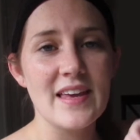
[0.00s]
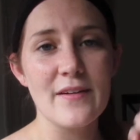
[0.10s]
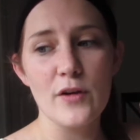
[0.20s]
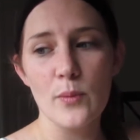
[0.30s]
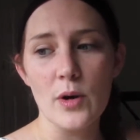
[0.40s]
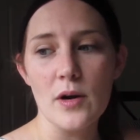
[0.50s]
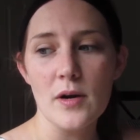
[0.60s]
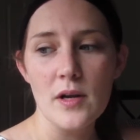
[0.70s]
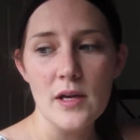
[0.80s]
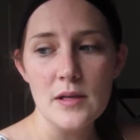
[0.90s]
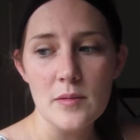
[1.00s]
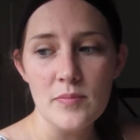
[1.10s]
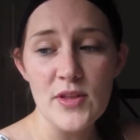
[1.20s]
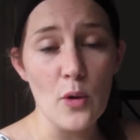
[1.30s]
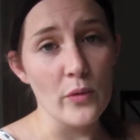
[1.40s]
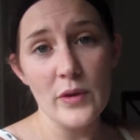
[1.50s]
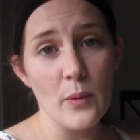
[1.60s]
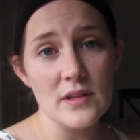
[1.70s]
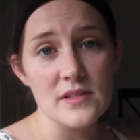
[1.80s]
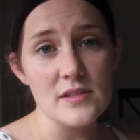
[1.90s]
the giver were the only
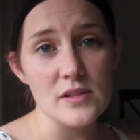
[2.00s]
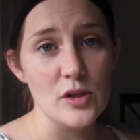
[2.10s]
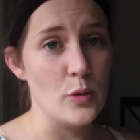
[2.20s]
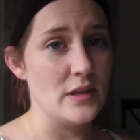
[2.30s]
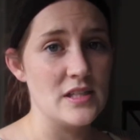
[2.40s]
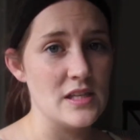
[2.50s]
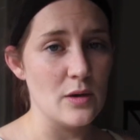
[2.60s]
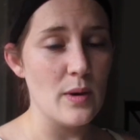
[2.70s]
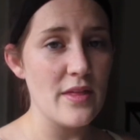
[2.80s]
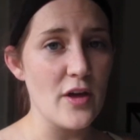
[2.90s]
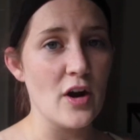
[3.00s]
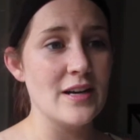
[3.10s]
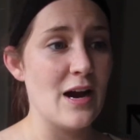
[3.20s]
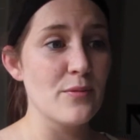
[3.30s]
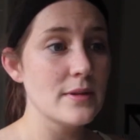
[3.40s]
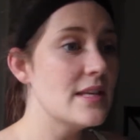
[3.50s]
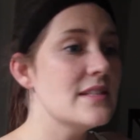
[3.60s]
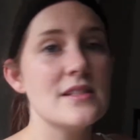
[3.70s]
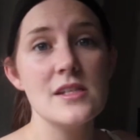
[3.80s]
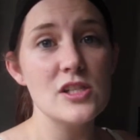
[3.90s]
ones who had to deal with are now
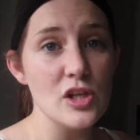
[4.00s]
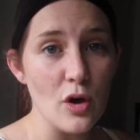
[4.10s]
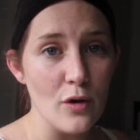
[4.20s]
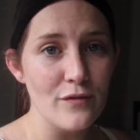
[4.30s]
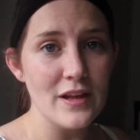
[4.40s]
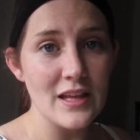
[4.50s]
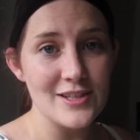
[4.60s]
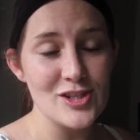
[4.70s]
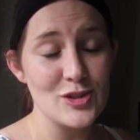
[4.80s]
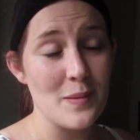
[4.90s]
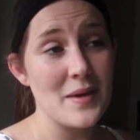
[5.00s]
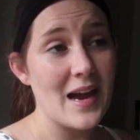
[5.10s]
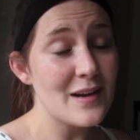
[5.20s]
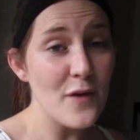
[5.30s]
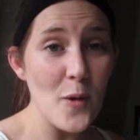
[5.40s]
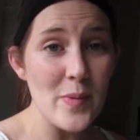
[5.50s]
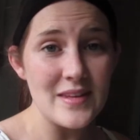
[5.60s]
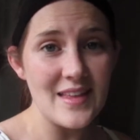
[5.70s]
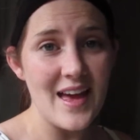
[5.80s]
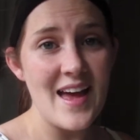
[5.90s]
released to the whole village. So I'm kind of
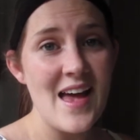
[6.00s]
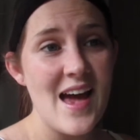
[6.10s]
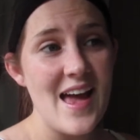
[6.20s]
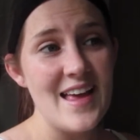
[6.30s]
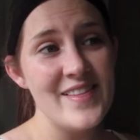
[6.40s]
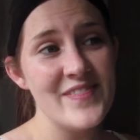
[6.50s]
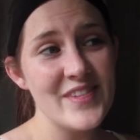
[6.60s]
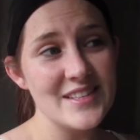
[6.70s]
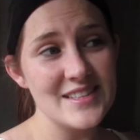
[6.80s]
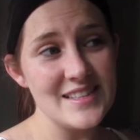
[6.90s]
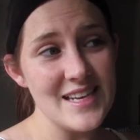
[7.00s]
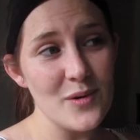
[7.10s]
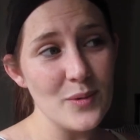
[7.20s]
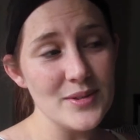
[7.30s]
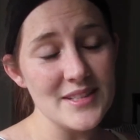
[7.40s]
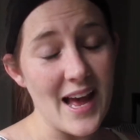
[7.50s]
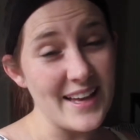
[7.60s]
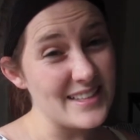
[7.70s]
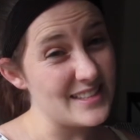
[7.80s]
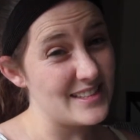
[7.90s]
hoping that in the sequels, I
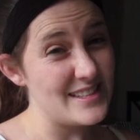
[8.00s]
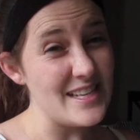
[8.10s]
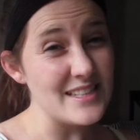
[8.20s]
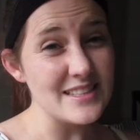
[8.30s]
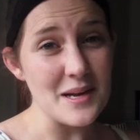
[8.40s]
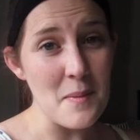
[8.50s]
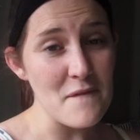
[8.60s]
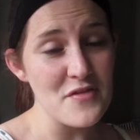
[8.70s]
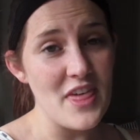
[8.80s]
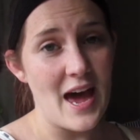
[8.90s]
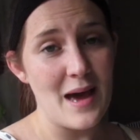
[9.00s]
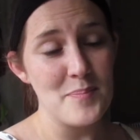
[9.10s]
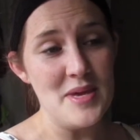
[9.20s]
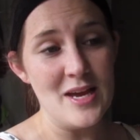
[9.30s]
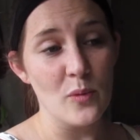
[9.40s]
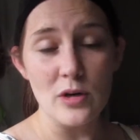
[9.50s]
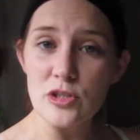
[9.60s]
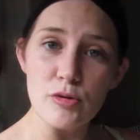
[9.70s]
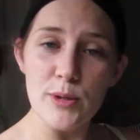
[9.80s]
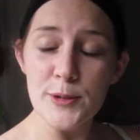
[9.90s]
get to see some of that being
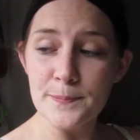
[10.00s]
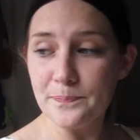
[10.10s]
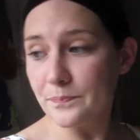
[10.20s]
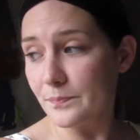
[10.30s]
worked through.